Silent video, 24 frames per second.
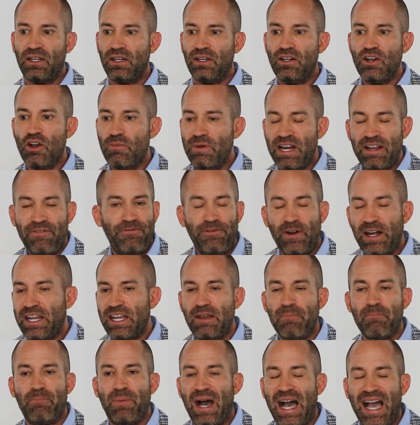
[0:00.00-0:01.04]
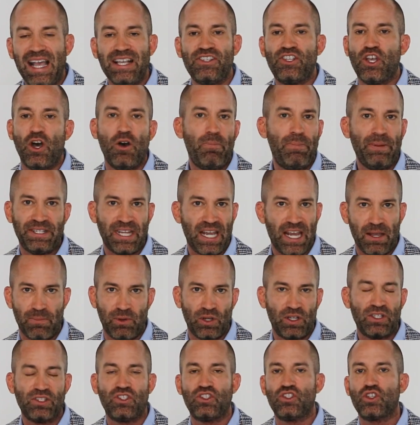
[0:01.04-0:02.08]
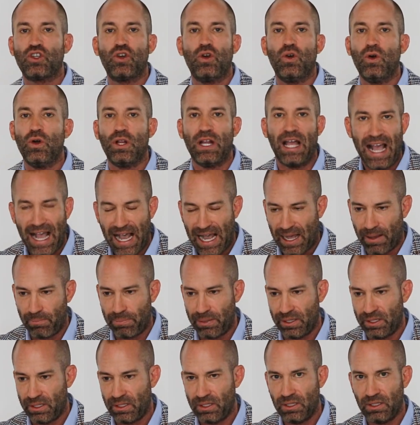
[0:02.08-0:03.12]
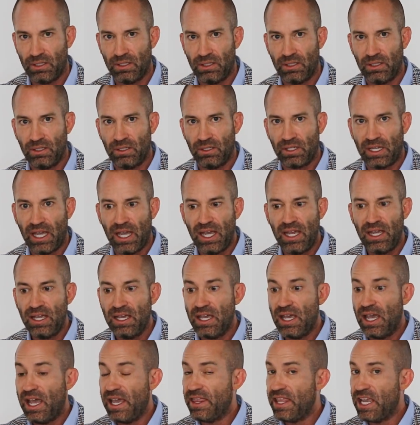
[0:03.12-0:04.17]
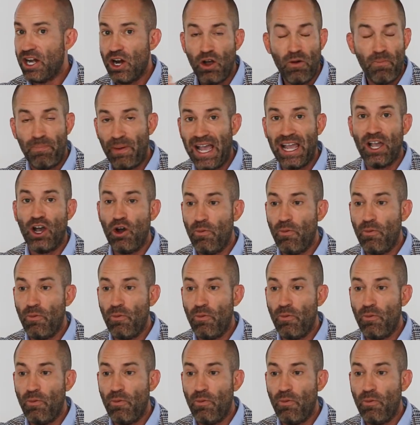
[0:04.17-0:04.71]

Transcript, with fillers: Nobody freaking buys OpenTable because it's a cool app, okay? And they don't buy